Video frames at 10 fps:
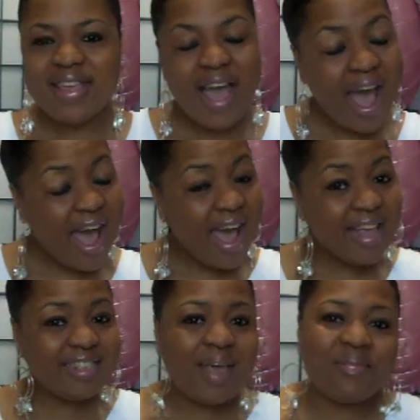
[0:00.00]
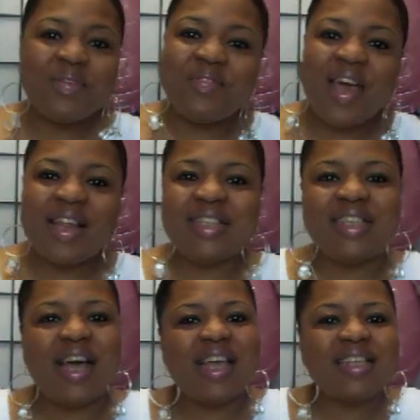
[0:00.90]
guys happy
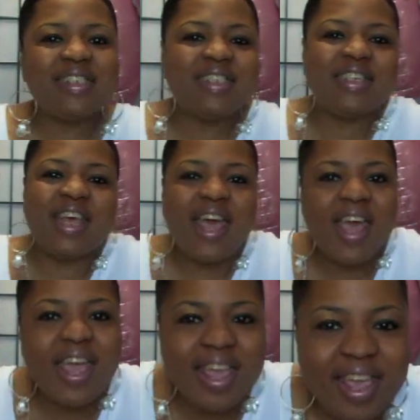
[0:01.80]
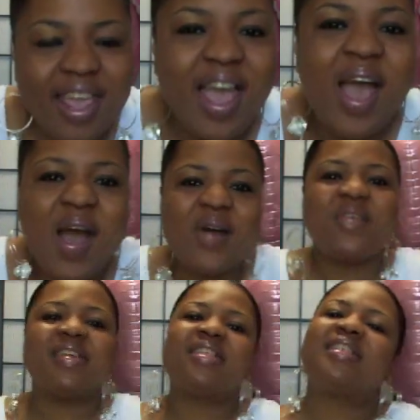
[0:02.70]
valentine's day i
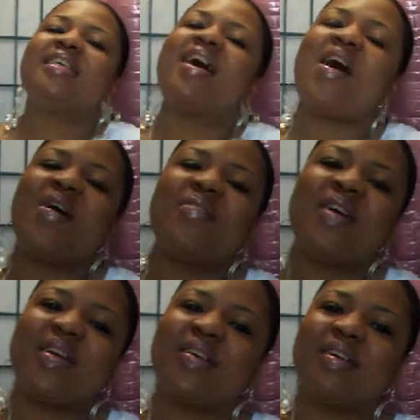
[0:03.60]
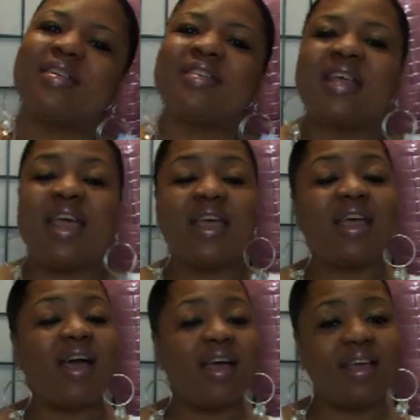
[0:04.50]
want to tell all my girls and
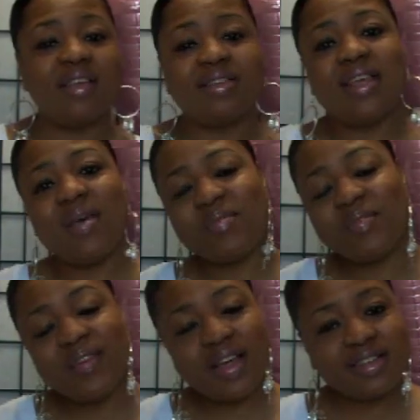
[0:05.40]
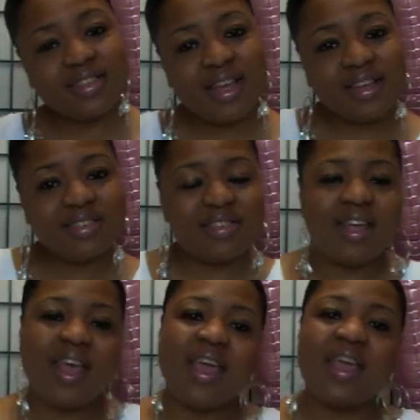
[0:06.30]
guys happy valentine's
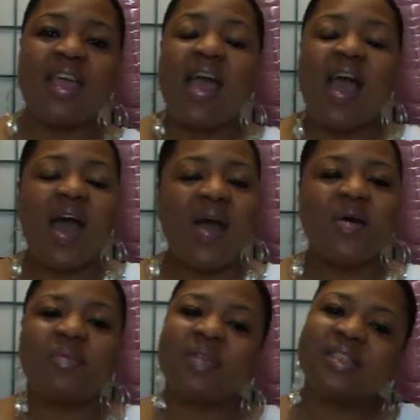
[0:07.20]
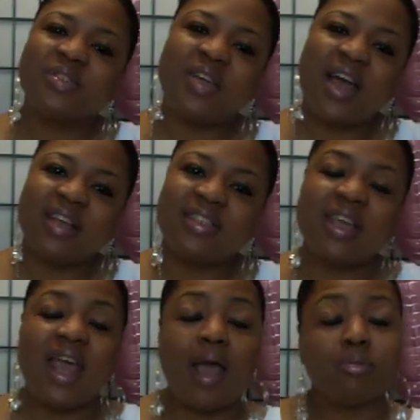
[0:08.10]
day i hope that you guys
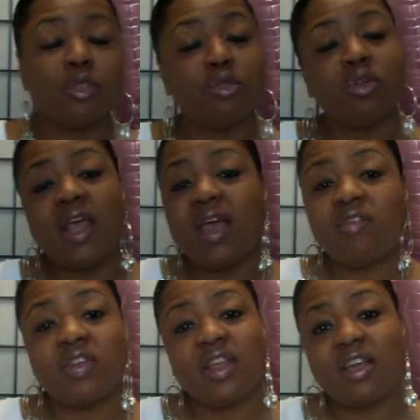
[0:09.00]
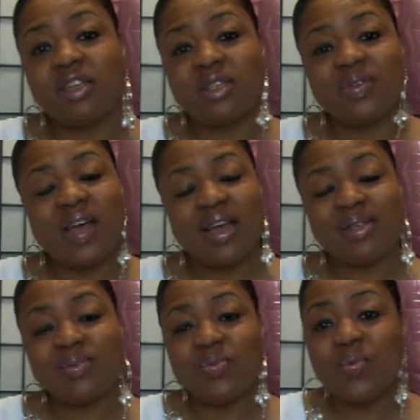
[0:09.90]
get absolutely everything that you
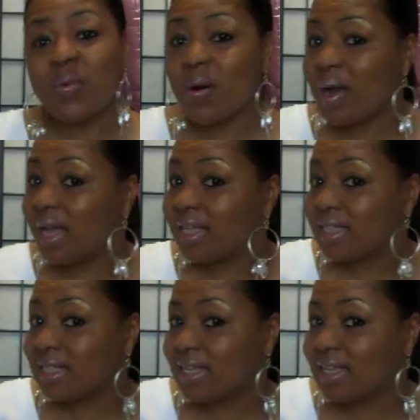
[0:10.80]
guys want